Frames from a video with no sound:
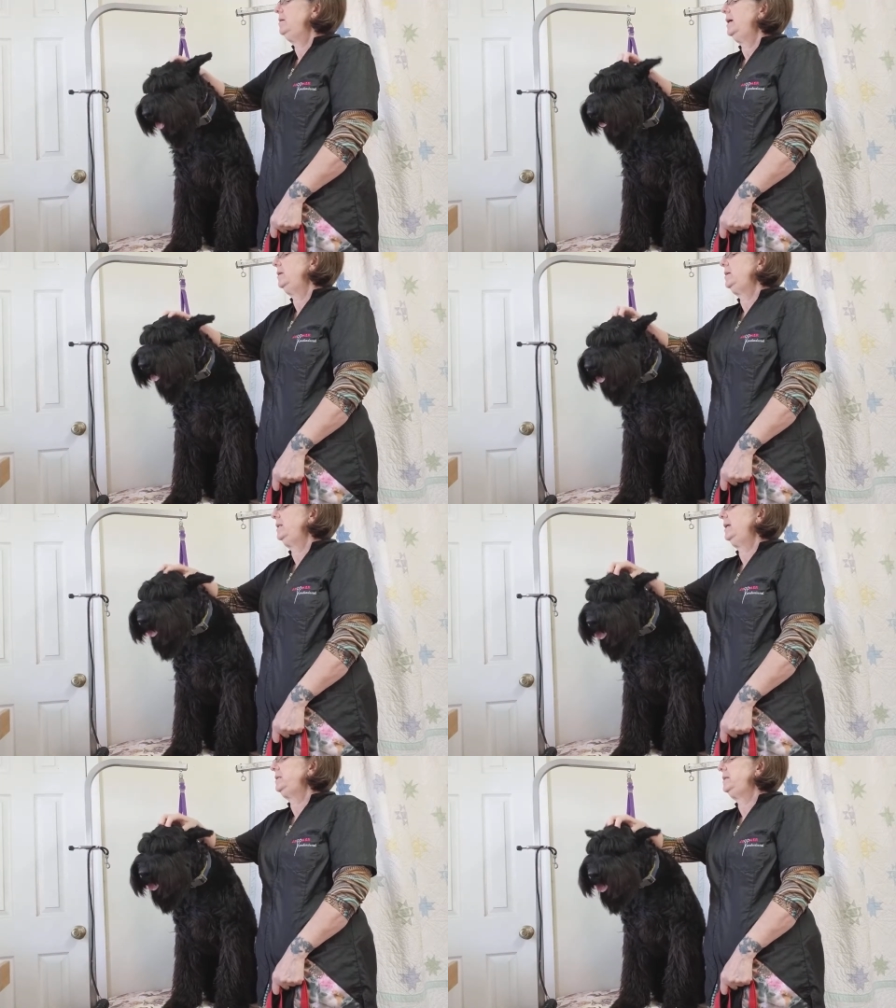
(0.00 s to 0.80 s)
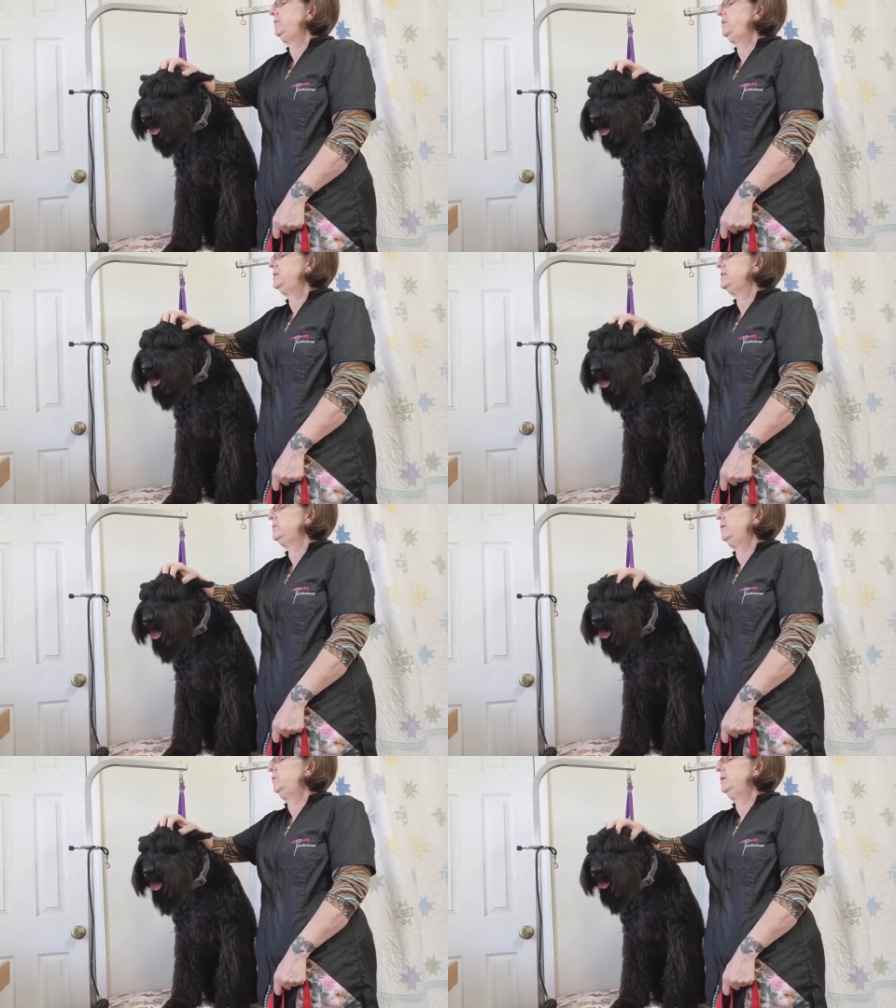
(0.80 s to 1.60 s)
I know you like to give kisses,
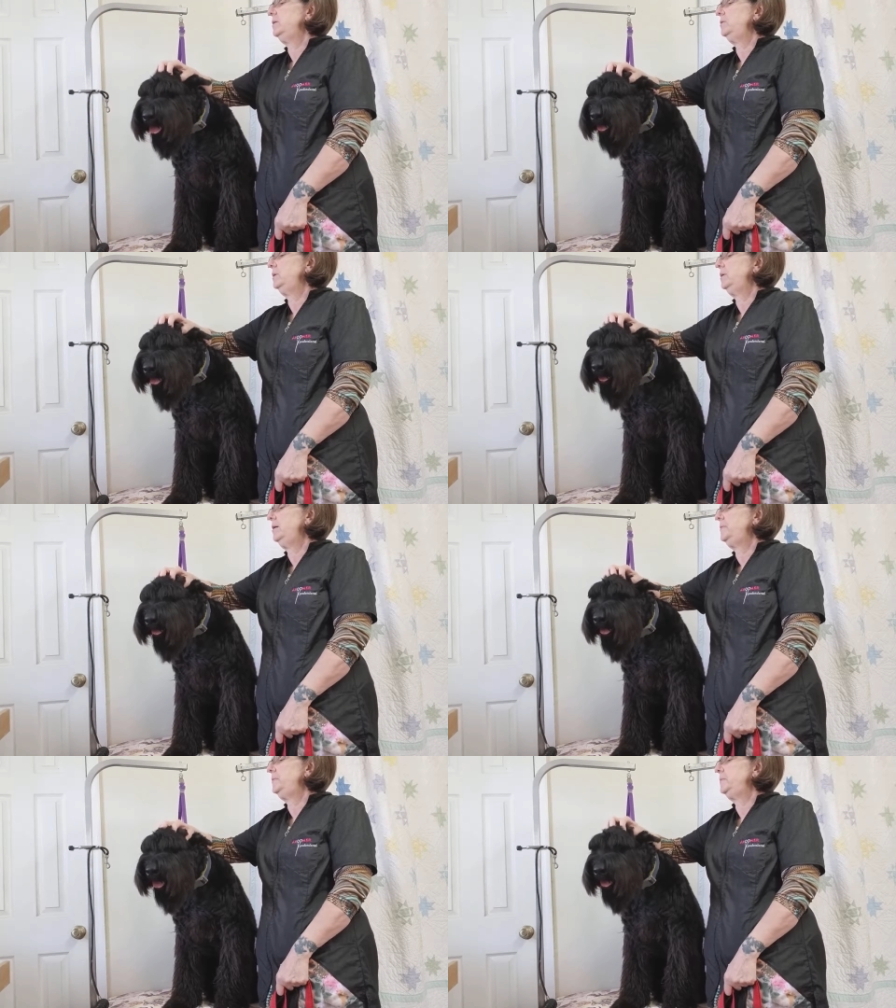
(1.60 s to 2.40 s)
but we're not doing that.